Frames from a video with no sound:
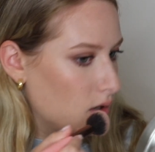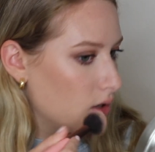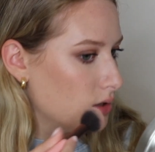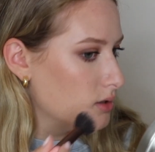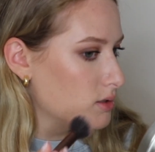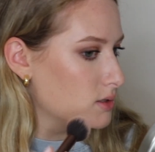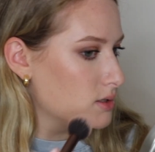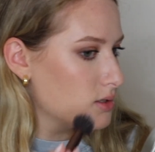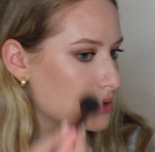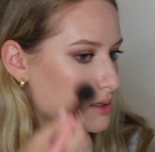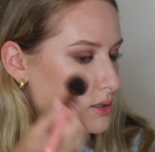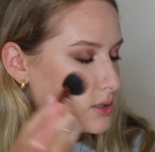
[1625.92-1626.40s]

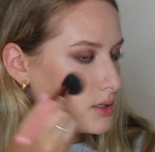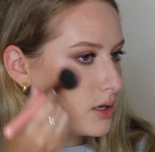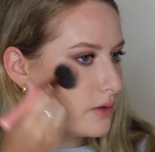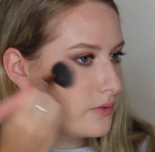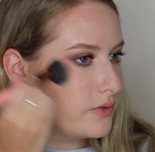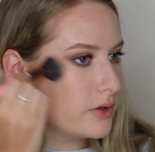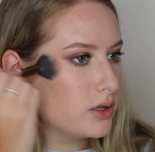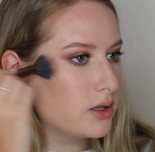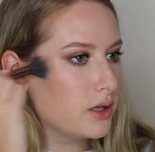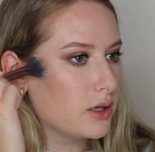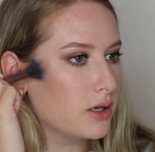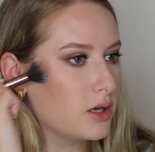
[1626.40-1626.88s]
So just
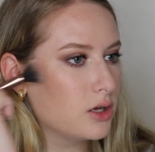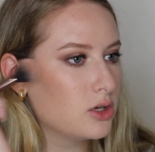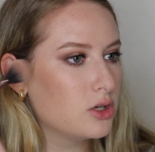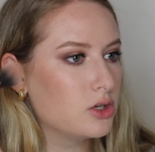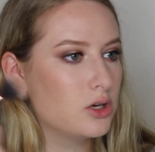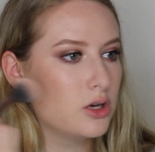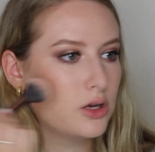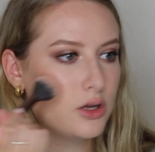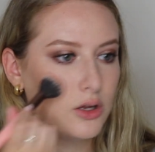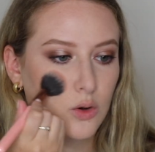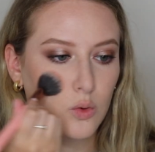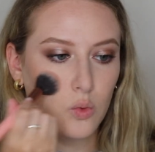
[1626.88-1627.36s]
giving like a
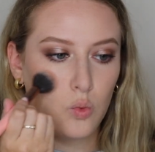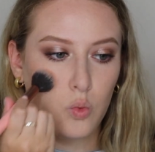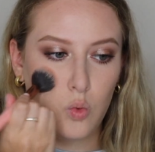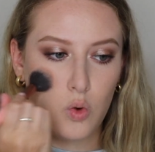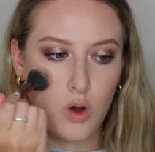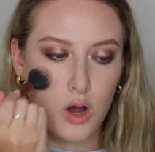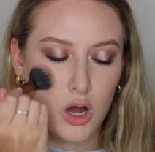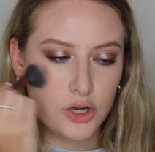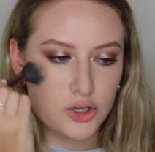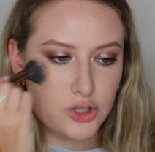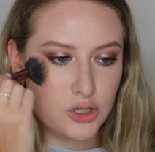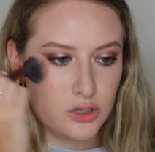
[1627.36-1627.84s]
good
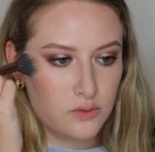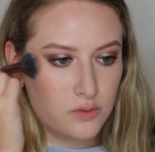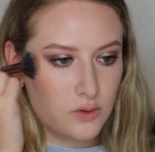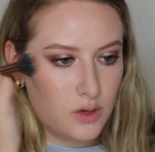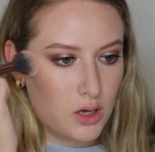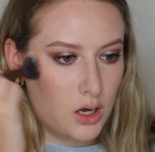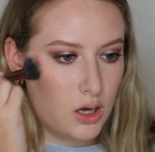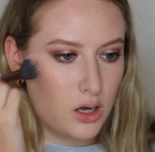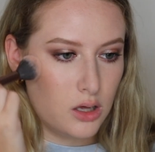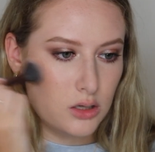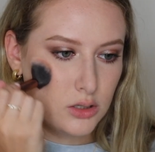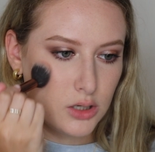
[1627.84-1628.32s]
wash of
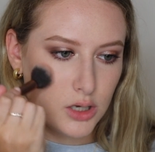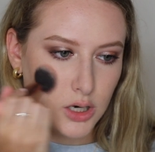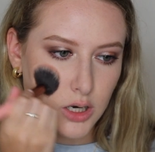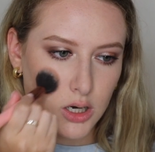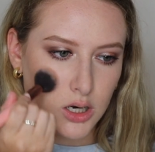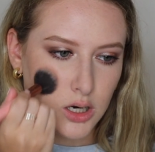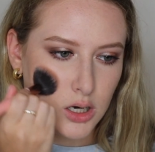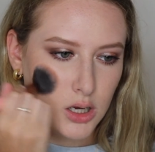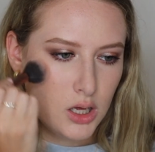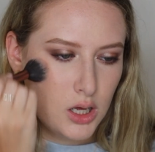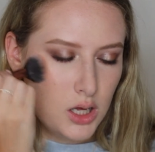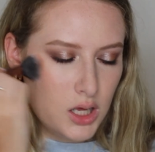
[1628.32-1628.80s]

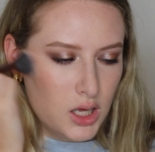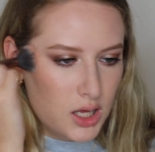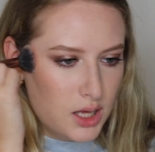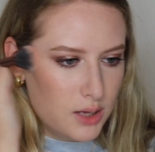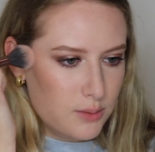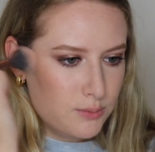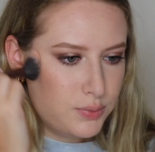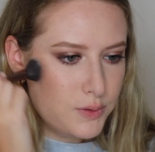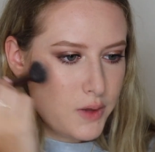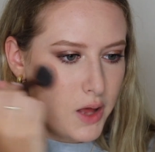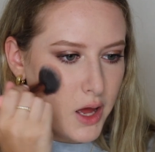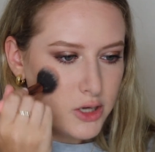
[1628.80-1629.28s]
color.
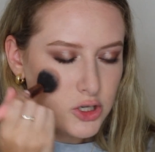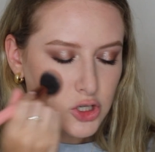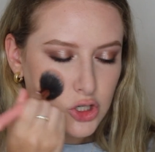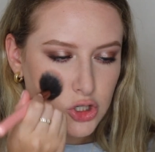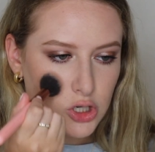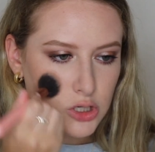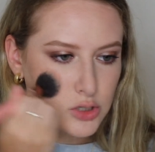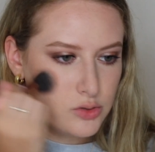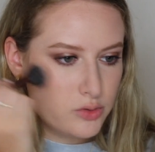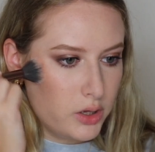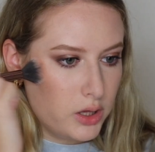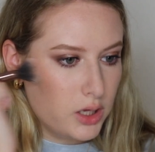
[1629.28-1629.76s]
And blush is
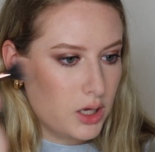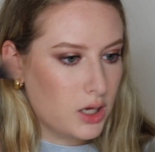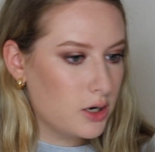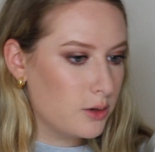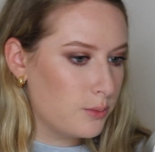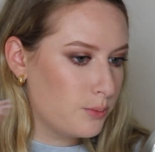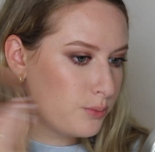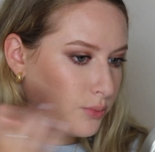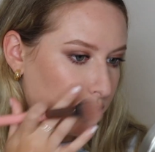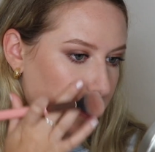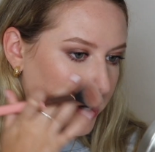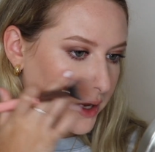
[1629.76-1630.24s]
just really going to
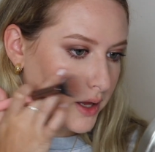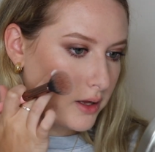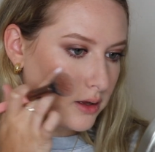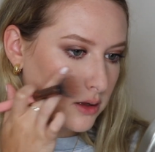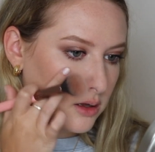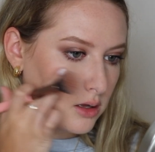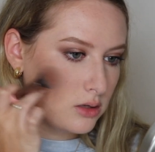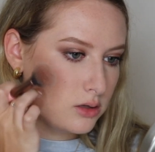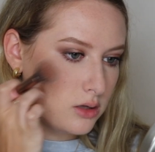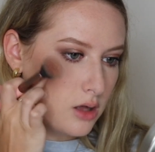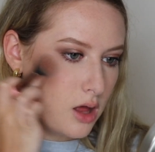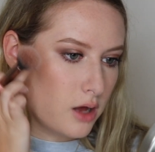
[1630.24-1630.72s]
bring
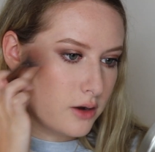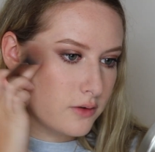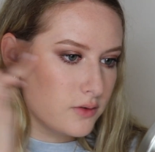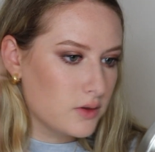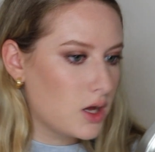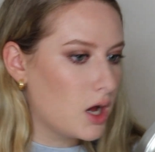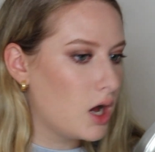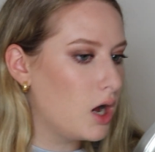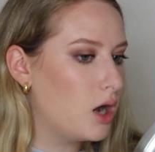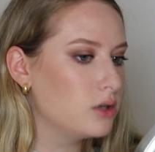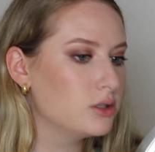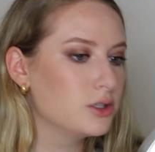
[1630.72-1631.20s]
a lot of
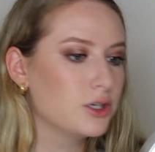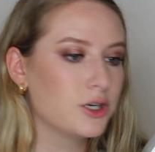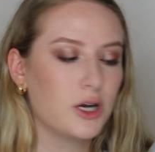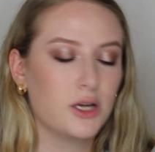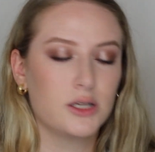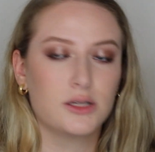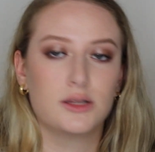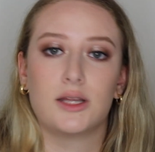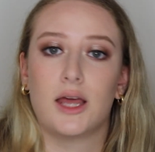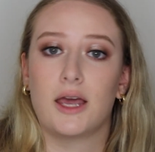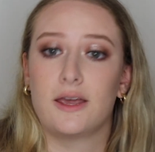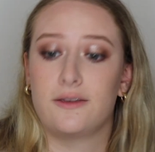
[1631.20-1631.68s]
color
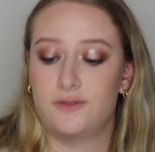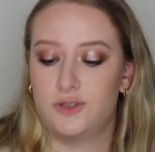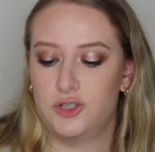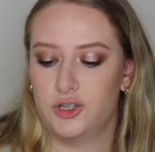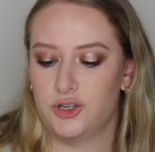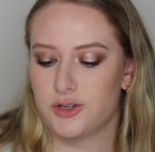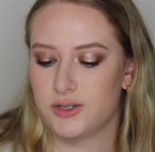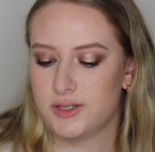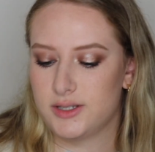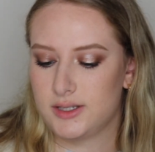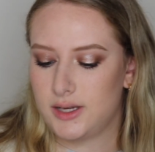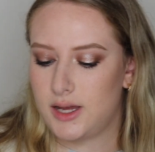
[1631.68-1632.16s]
and life to
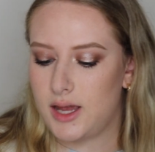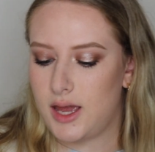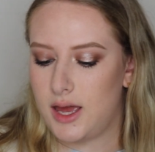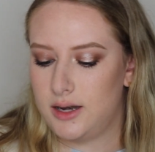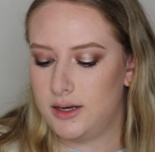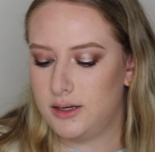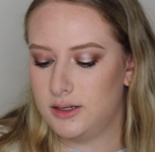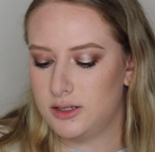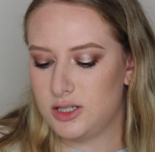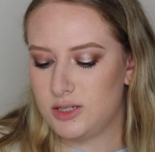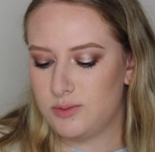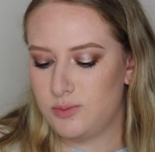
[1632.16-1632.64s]
your skin.
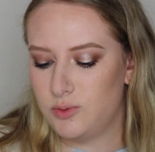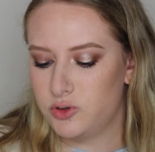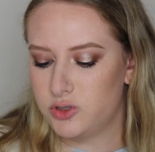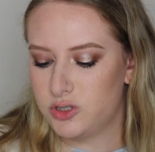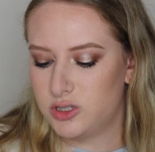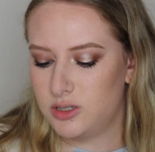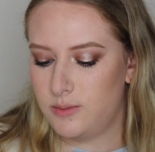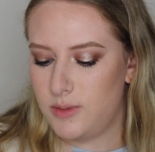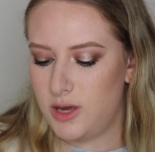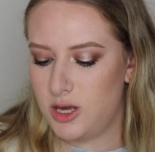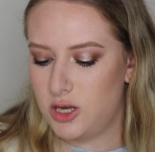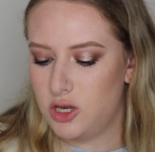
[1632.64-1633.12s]
It's supposed
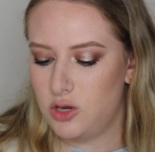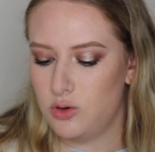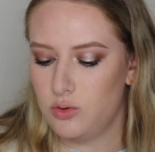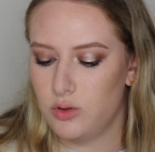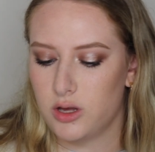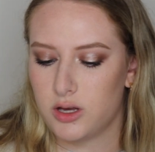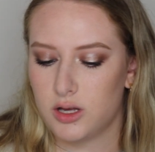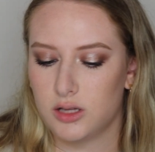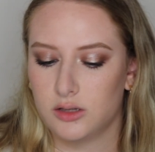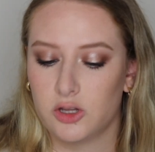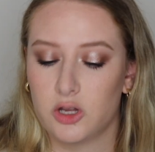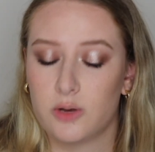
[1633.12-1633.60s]
to make you
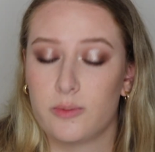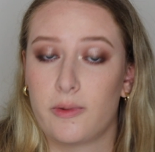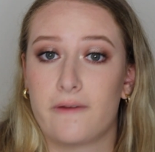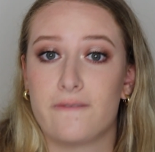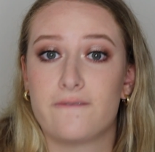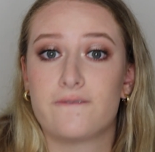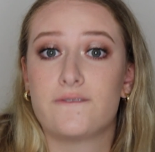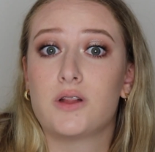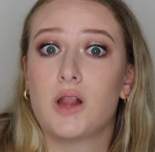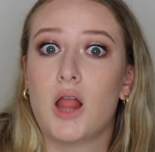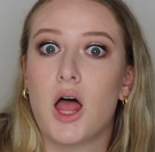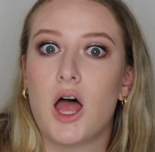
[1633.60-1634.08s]
look a little bit
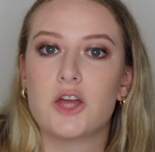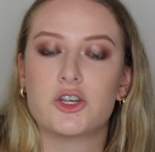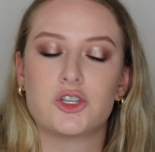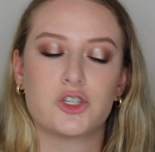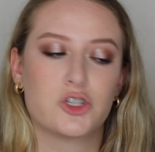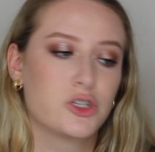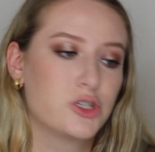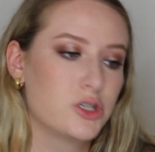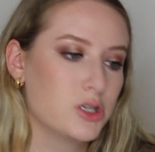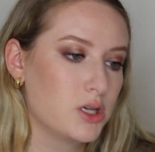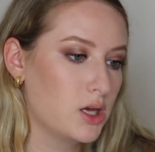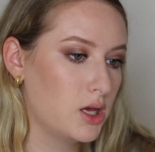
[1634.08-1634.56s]

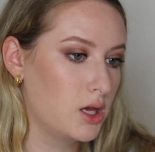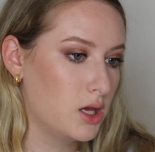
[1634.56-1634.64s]
flushed